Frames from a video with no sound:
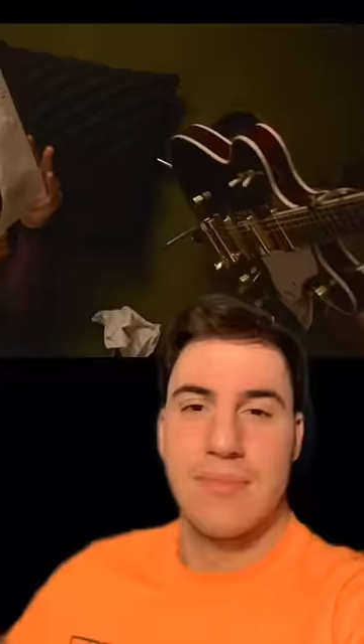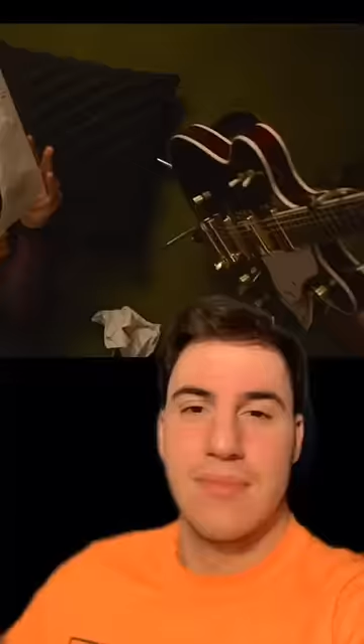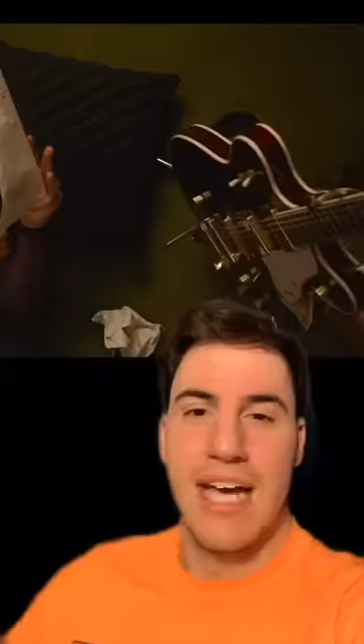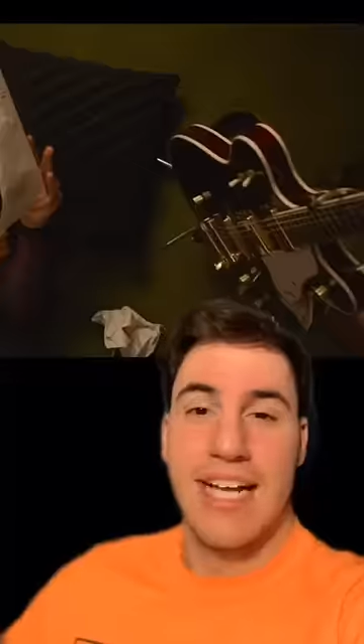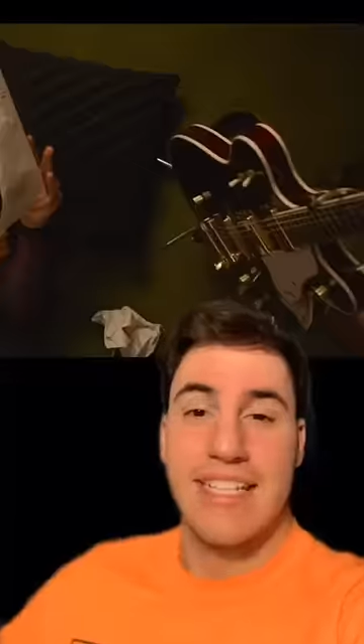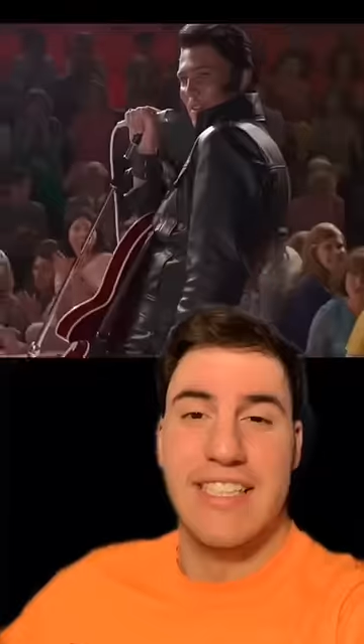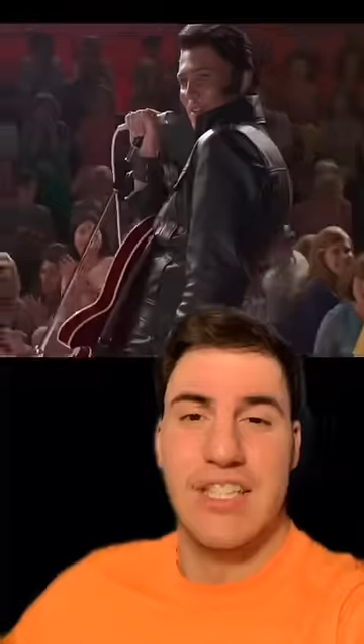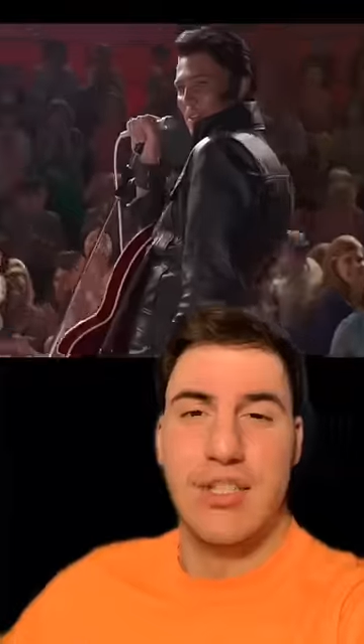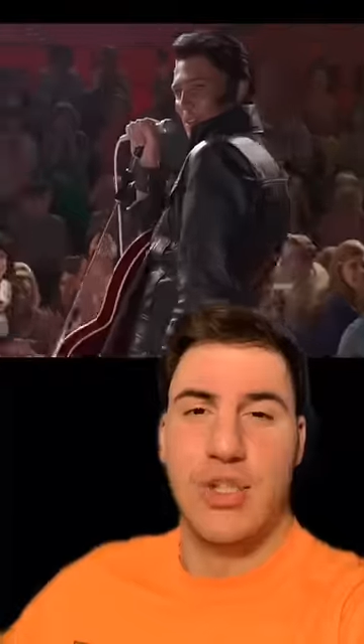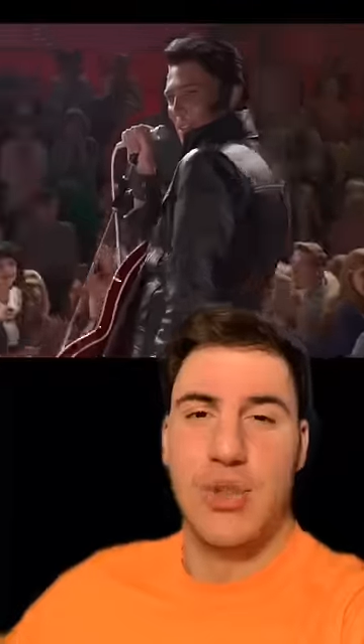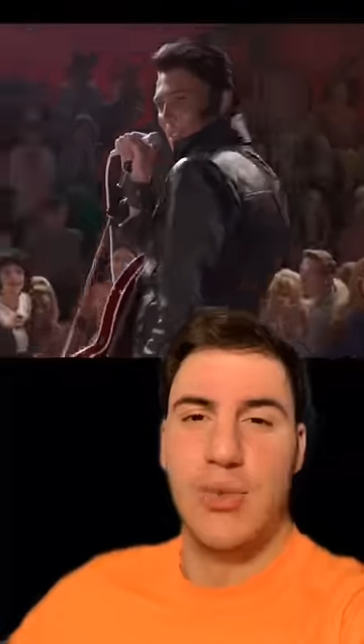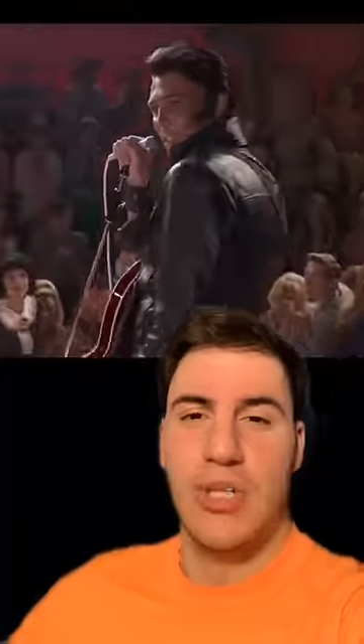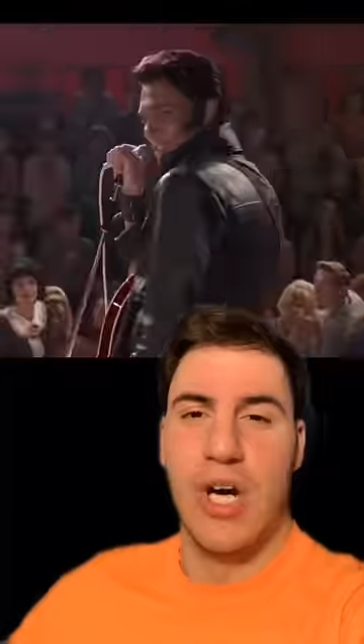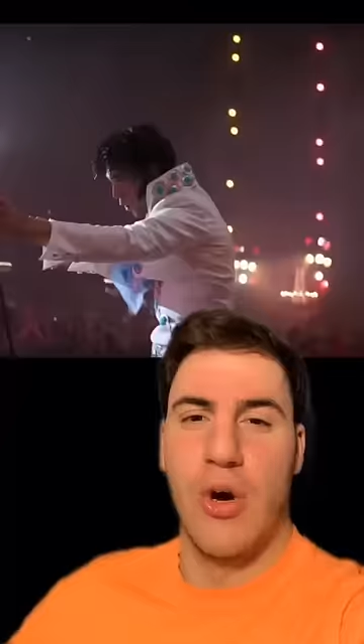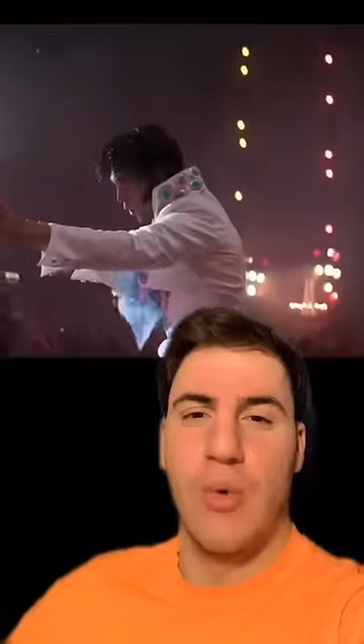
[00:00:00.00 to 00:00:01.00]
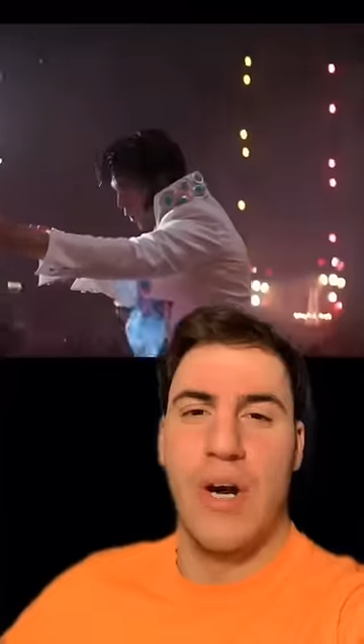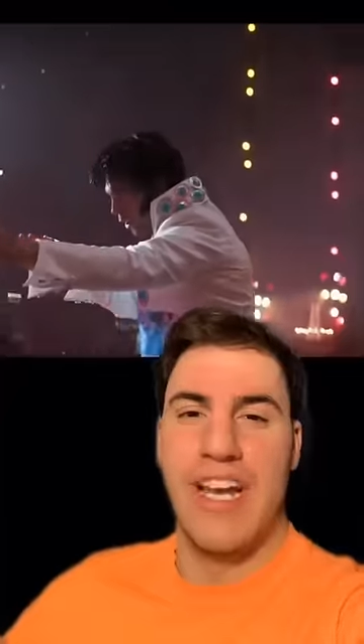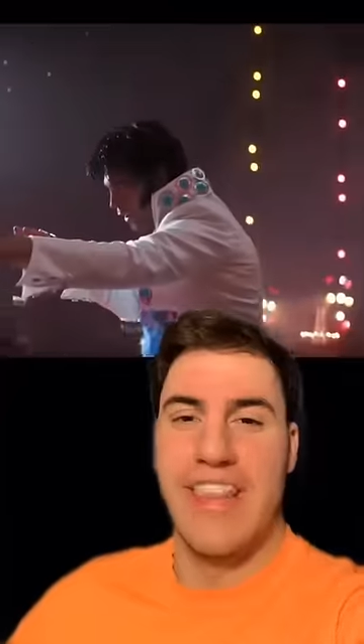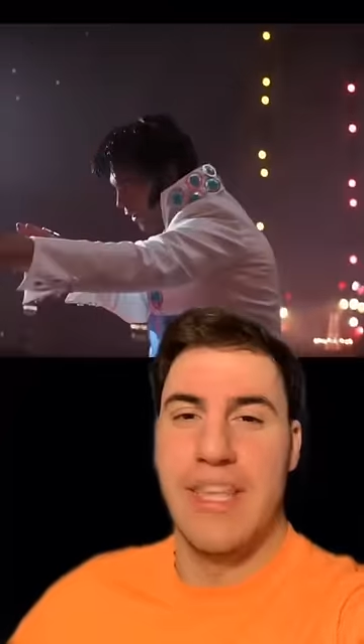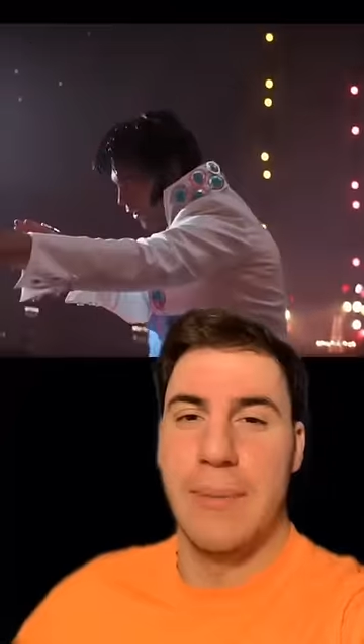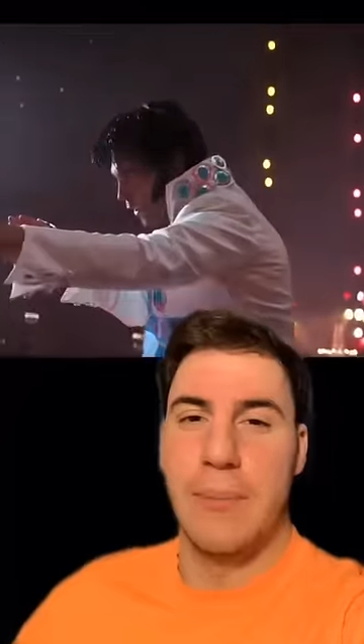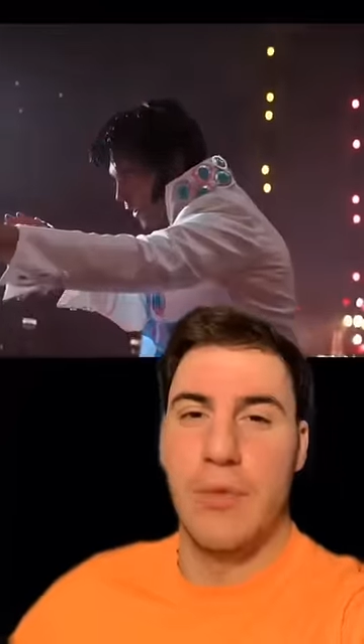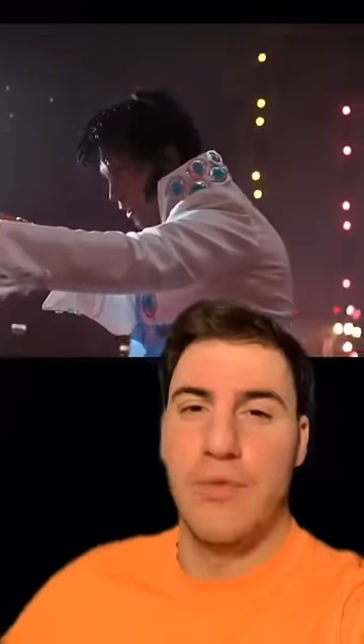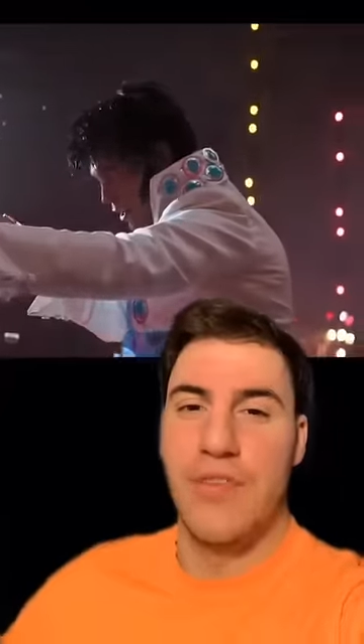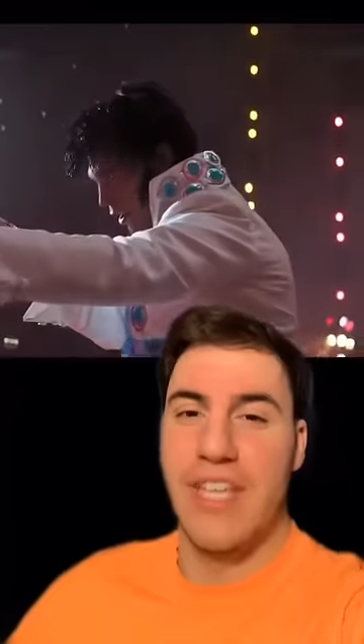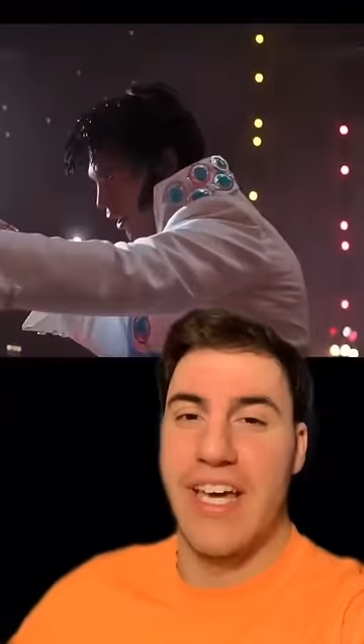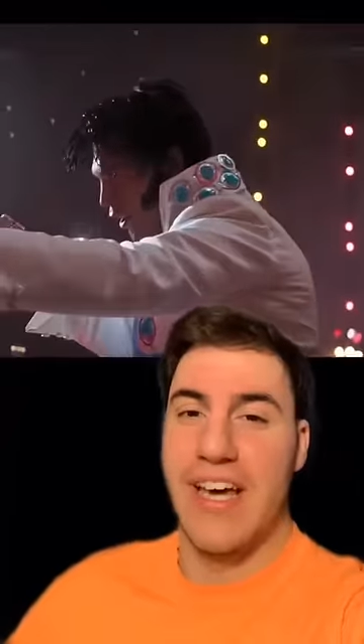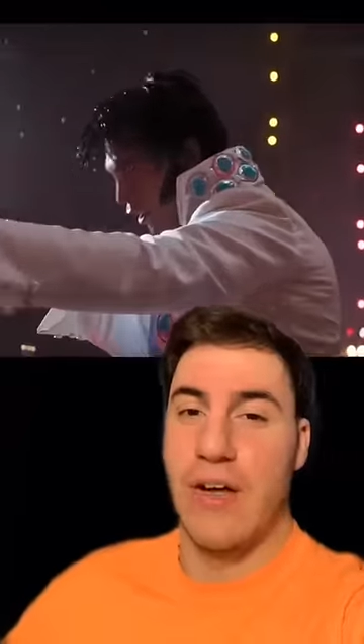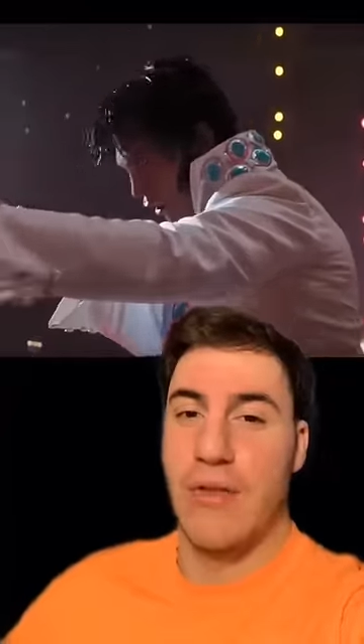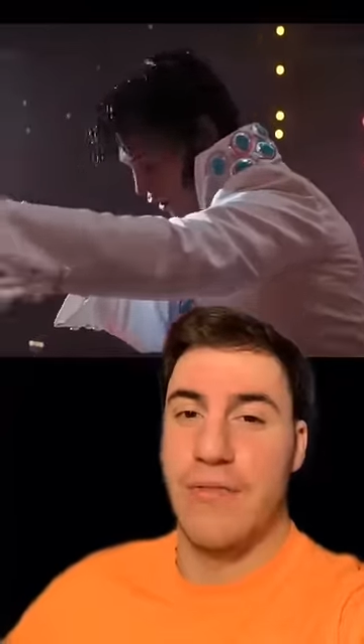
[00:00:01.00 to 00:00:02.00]
Did you know in the movie
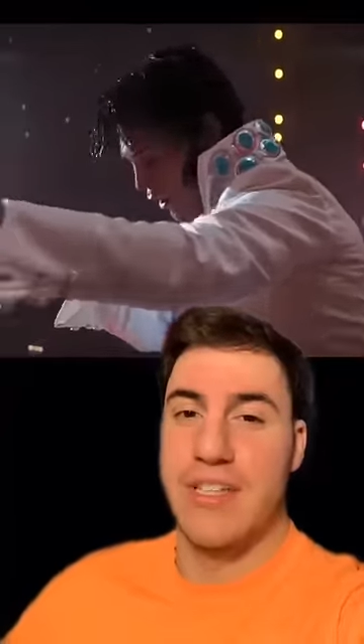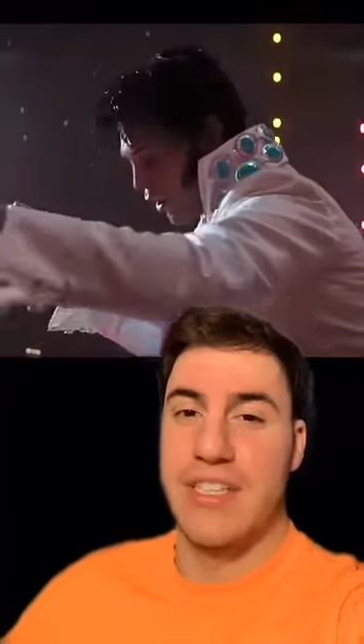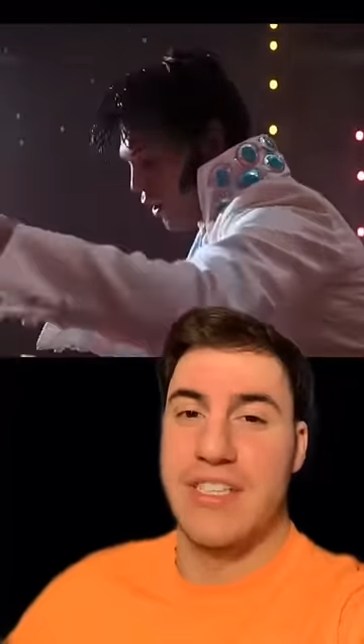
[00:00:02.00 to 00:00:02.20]
Elvis,